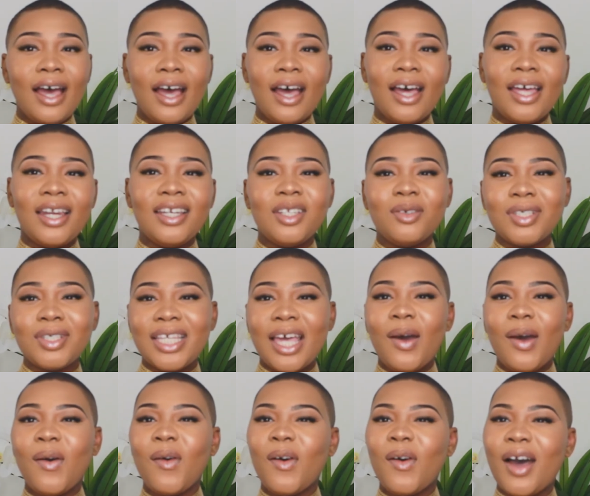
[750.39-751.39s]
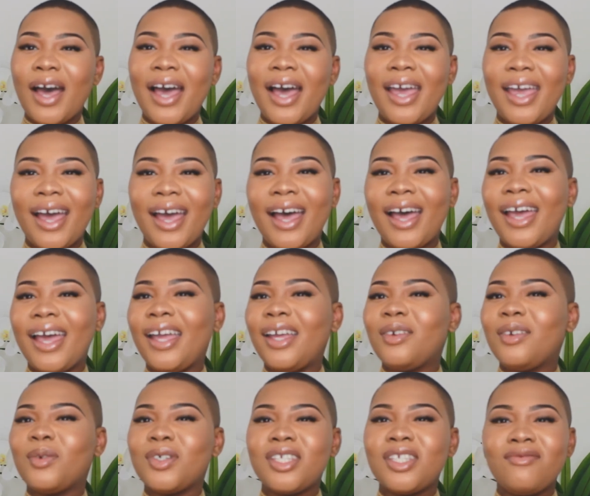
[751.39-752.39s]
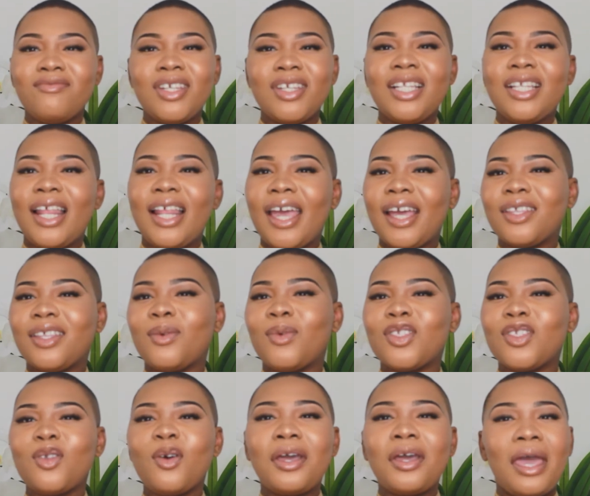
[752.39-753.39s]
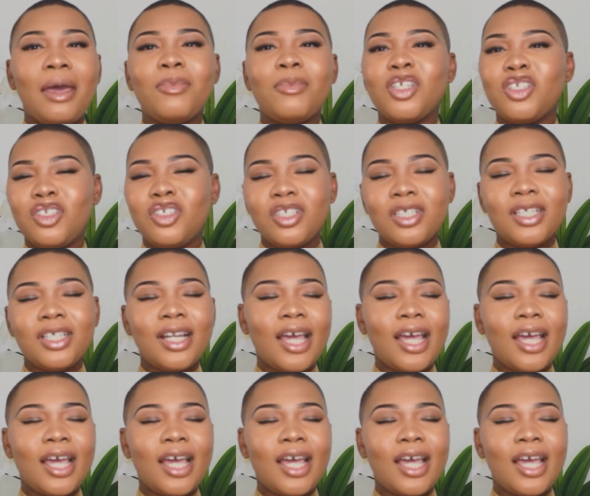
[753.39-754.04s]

And it was like, oh, hi, hi. It wasn't really like, there was no chemistry.